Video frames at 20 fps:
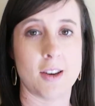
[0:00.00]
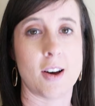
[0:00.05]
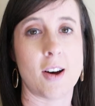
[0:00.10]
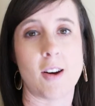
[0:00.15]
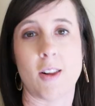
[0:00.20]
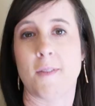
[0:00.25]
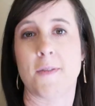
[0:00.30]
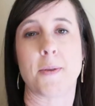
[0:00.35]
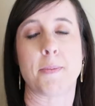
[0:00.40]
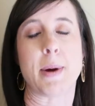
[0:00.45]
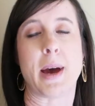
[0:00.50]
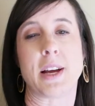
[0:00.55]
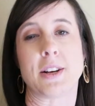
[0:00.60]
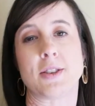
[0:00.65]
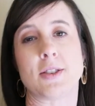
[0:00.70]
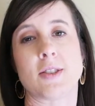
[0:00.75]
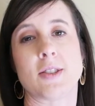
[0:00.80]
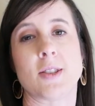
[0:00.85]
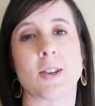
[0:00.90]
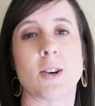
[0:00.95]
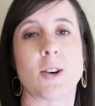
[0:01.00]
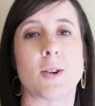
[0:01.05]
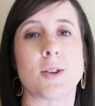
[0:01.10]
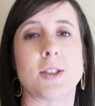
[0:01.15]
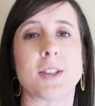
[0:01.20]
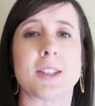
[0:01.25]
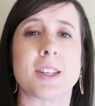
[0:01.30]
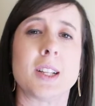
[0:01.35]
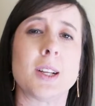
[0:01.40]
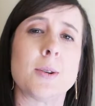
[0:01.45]
all of the patches. So
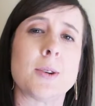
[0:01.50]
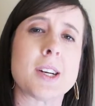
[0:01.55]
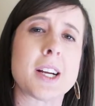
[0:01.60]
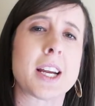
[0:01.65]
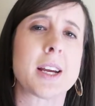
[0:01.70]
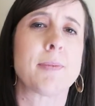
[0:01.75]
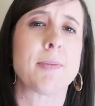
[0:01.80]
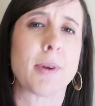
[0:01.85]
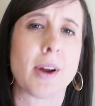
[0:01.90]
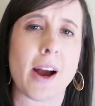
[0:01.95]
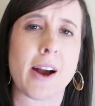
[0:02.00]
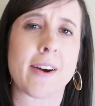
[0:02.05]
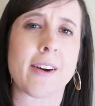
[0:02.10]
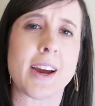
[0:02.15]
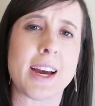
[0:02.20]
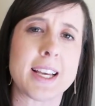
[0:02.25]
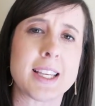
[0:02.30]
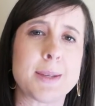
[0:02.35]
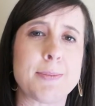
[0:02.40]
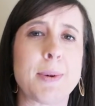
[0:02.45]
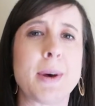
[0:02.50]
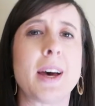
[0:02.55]
it's still a work in progress,